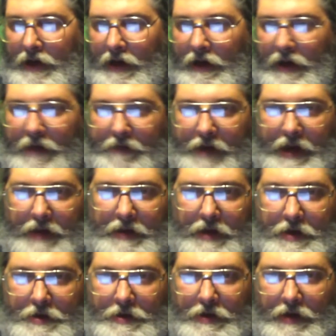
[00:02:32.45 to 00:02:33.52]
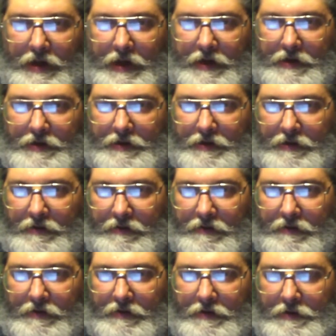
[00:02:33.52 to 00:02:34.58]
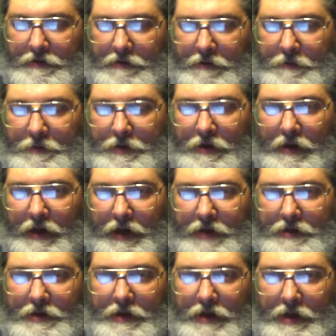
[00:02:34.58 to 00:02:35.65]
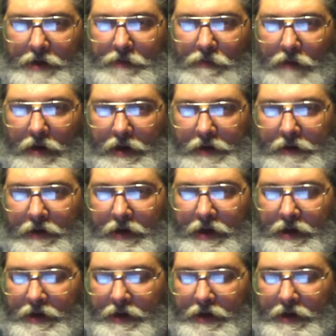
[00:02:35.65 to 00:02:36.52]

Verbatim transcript: I'll have annotation links and description links in each one